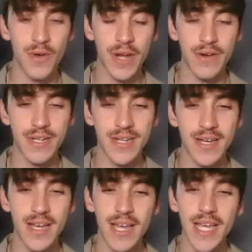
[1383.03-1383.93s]
Giratina
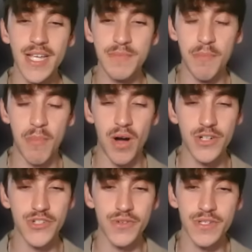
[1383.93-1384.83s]
is
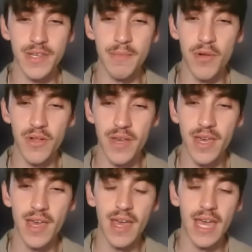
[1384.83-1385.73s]
monstrously
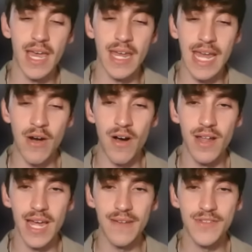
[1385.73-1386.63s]
bulky, and now
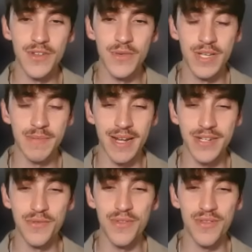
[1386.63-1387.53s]
all I have to do is make it
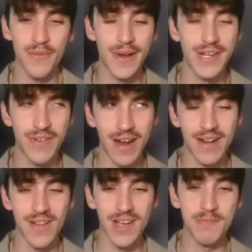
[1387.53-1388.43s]
to 3 Dragon
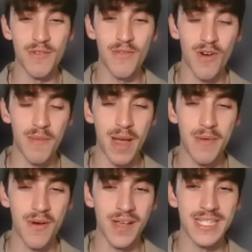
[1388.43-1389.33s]
Claws before my
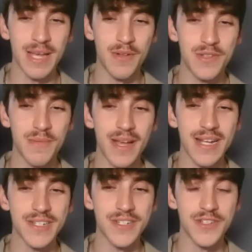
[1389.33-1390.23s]
opponent is able to make
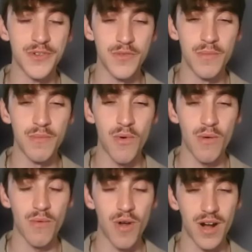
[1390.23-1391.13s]
it to 2
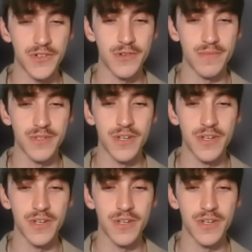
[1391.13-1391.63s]
more Rock Tombs.